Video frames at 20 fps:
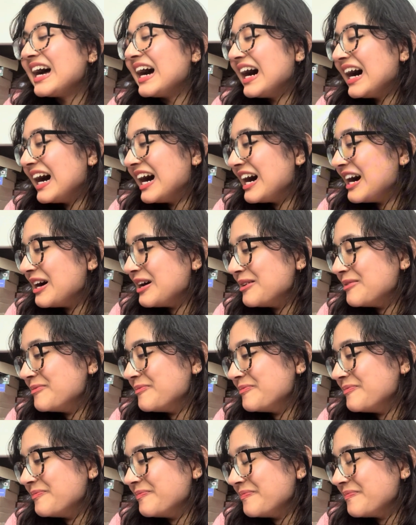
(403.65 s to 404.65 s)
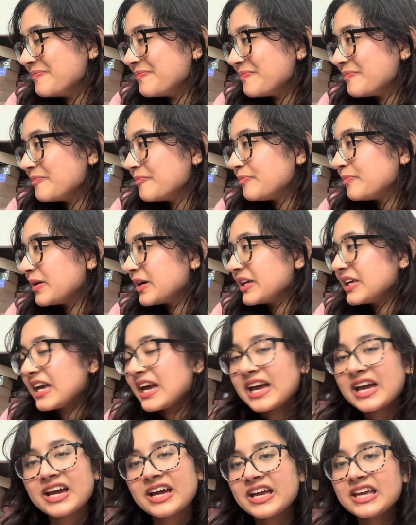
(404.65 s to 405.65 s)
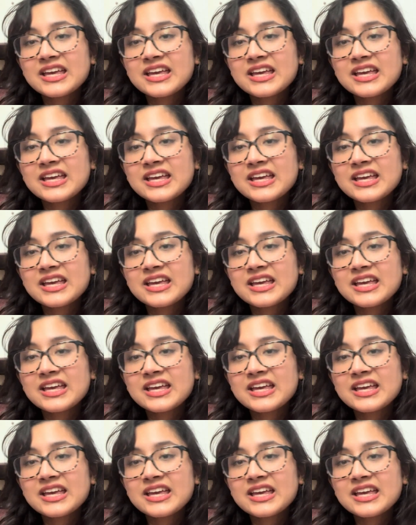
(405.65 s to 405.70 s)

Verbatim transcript: Um, but yeah,